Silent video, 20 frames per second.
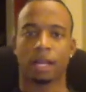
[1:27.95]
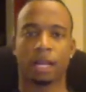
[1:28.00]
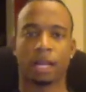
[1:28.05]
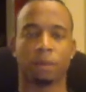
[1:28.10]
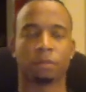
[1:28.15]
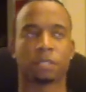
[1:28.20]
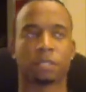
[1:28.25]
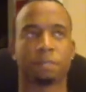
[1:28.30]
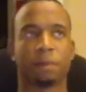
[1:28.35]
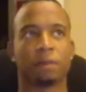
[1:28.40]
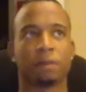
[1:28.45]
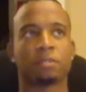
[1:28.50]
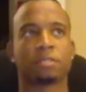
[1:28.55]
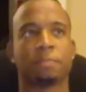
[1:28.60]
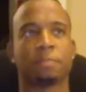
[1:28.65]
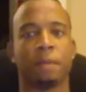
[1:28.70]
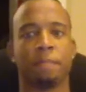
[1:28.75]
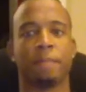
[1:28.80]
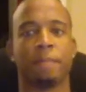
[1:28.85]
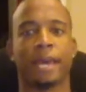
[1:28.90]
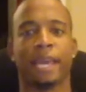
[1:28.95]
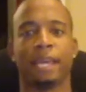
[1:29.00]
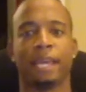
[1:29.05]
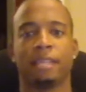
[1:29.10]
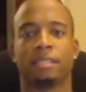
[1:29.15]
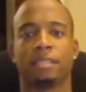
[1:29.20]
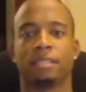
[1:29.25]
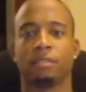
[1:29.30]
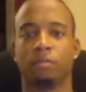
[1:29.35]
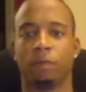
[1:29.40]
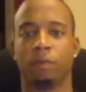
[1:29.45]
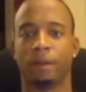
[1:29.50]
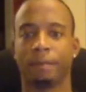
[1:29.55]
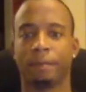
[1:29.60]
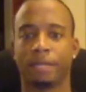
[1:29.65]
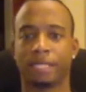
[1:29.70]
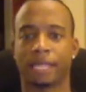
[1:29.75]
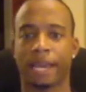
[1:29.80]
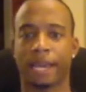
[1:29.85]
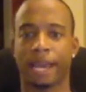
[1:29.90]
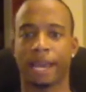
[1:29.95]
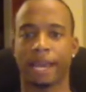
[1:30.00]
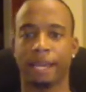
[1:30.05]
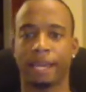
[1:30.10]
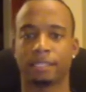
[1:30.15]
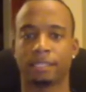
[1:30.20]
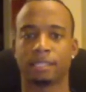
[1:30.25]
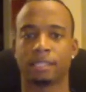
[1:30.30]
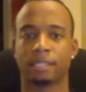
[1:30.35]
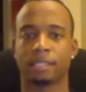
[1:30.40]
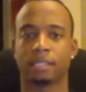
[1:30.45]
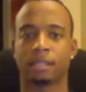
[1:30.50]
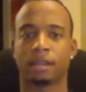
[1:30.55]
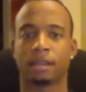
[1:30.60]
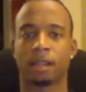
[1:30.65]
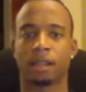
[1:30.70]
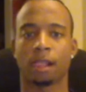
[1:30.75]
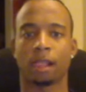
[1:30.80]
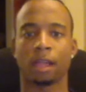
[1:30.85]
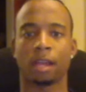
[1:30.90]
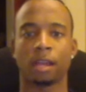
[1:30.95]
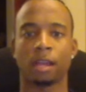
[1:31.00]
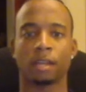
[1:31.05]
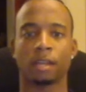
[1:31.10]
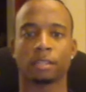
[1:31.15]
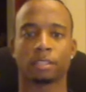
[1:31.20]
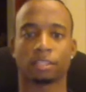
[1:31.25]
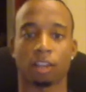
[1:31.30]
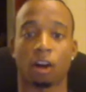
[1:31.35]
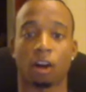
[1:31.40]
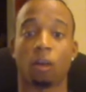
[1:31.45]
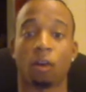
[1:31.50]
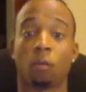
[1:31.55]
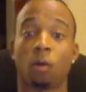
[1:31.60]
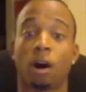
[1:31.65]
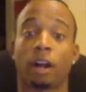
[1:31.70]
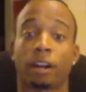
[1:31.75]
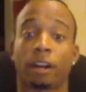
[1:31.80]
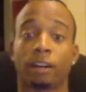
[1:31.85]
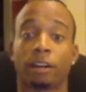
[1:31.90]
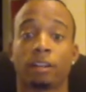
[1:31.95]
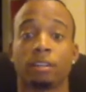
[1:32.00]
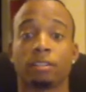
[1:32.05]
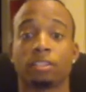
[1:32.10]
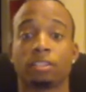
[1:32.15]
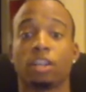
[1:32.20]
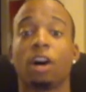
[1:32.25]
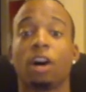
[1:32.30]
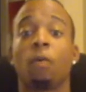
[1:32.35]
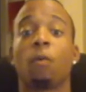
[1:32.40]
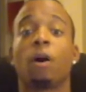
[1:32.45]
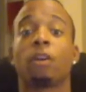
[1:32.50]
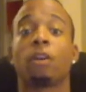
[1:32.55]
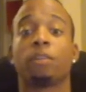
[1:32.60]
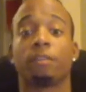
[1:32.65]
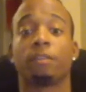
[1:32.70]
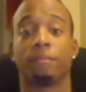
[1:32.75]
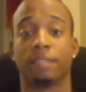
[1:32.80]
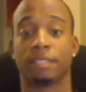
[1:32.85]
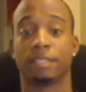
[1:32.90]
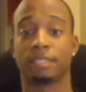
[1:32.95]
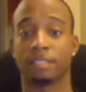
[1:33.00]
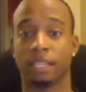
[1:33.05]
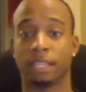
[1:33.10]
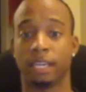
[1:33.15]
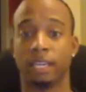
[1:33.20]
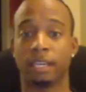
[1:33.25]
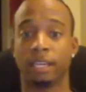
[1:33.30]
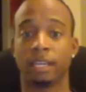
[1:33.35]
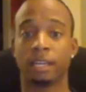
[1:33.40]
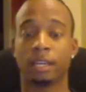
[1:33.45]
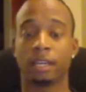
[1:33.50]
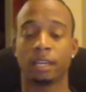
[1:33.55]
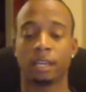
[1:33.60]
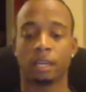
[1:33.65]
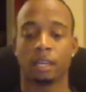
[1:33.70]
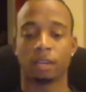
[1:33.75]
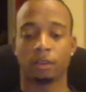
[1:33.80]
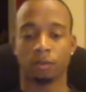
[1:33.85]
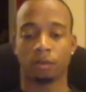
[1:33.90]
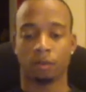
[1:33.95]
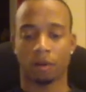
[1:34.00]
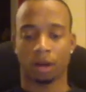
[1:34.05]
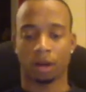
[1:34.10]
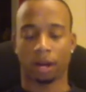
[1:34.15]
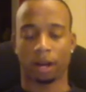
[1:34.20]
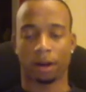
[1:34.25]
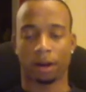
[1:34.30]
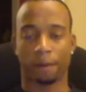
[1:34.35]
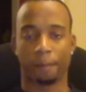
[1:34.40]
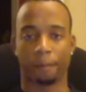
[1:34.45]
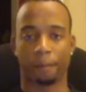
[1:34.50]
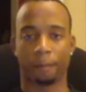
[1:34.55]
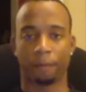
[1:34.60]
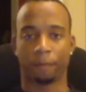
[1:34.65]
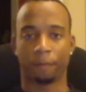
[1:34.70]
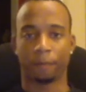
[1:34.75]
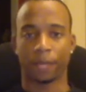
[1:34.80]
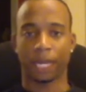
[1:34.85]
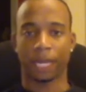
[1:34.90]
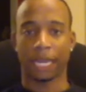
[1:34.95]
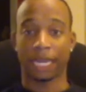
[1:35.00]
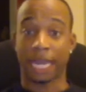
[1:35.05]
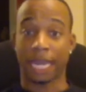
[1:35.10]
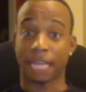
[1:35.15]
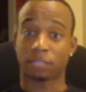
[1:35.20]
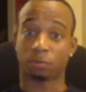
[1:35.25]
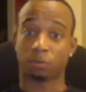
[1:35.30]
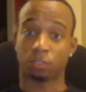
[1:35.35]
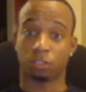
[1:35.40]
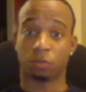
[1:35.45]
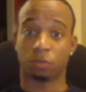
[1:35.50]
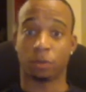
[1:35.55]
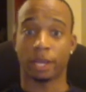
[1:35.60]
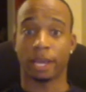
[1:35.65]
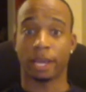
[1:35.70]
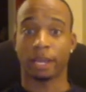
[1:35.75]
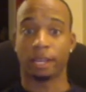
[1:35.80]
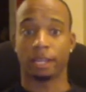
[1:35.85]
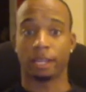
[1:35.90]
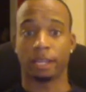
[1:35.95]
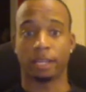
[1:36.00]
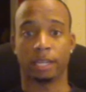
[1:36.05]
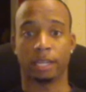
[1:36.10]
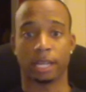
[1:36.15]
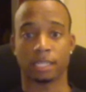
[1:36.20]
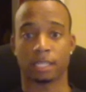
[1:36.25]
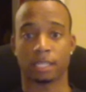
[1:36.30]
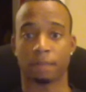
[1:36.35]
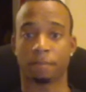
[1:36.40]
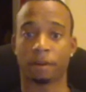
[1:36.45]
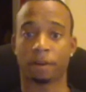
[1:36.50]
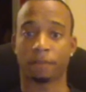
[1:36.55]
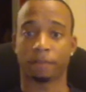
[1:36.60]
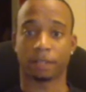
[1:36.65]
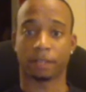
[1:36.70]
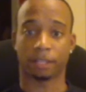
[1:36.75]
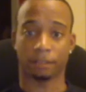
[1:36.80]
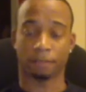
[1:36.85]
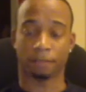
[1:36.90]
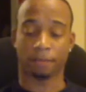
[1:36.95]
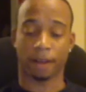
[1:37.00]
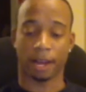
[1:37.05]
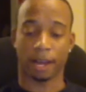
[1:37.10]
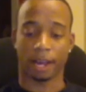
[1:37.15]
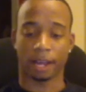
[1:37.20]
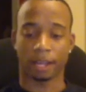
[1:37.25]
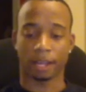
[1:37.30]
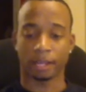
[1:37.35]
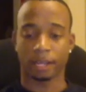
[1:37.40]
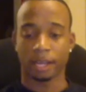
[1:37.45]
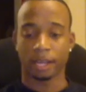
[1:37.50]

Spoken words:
it was supposed to be made to imitate salt water of the sea. And that's what you get. It does it perfectly fine.